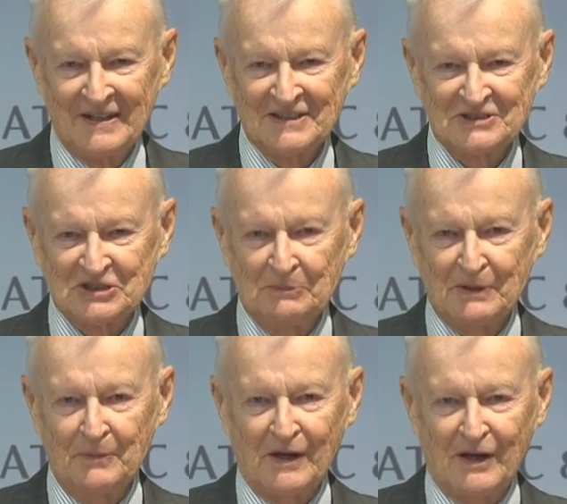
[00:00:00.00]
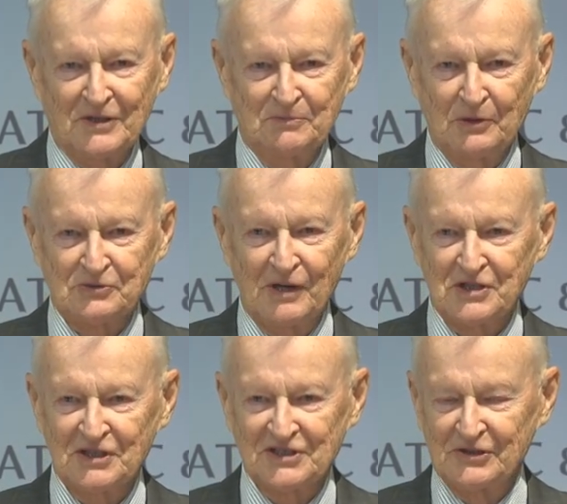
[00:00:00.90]
simply because most
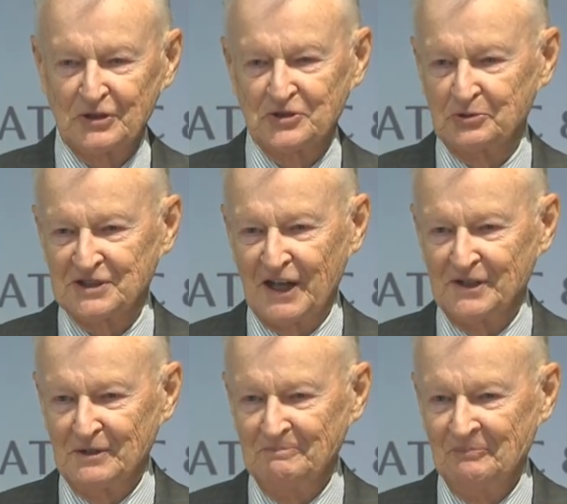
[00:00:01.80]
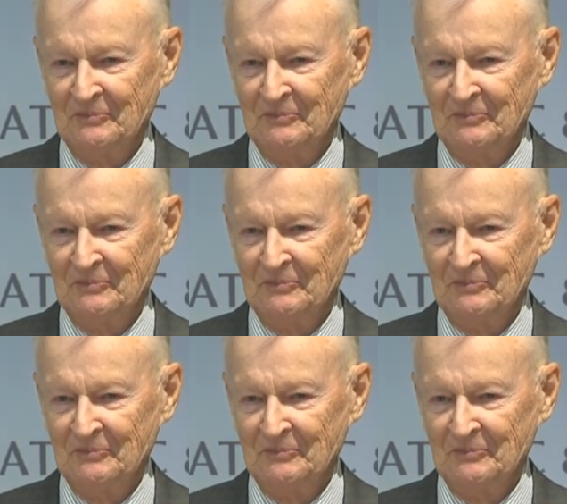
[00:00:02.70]
Russians are not suicidal.